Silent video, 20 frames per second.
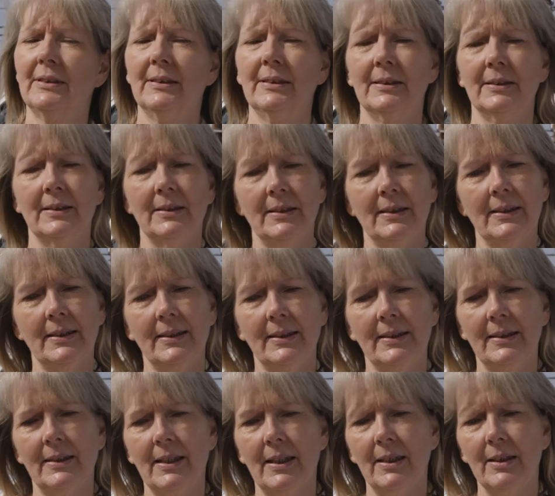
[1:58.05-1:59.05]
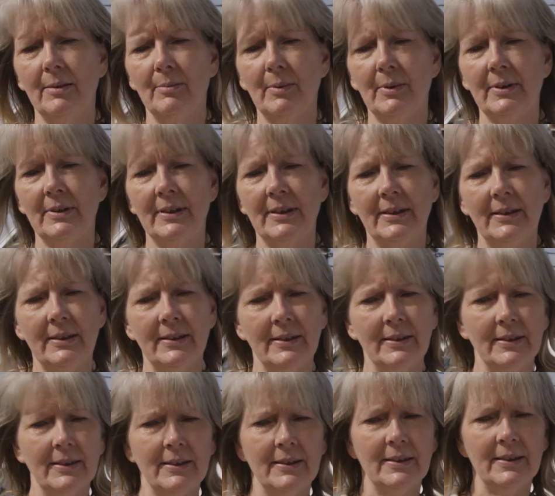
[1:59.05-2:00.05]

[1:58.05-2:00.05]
to the strategic research group.